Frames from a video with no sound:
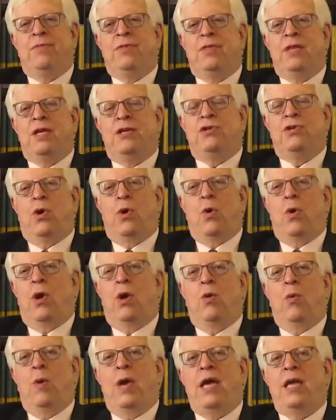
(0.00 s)
There's
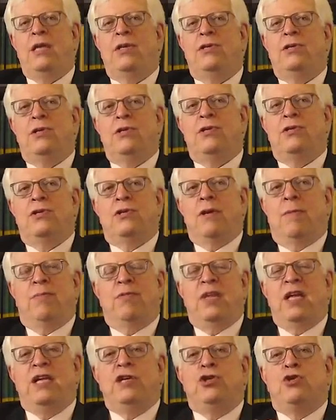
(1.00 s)
always
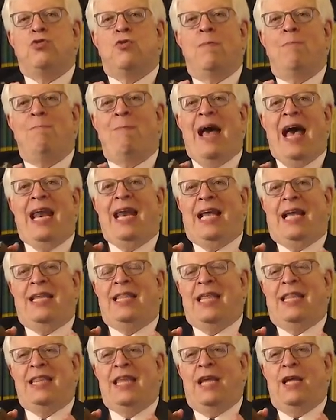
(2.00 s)
something dramatic
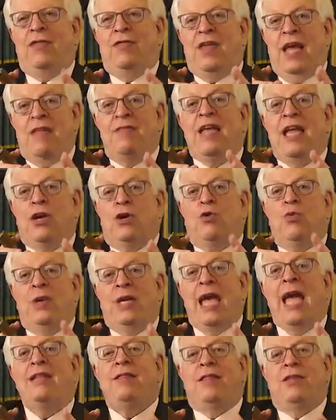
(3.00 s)
that and they
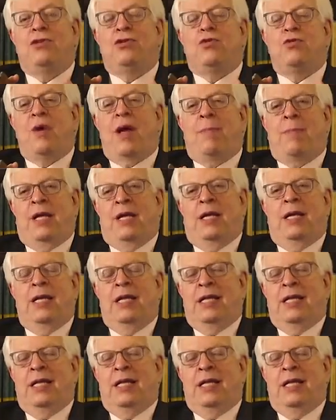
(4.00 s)
create this drama,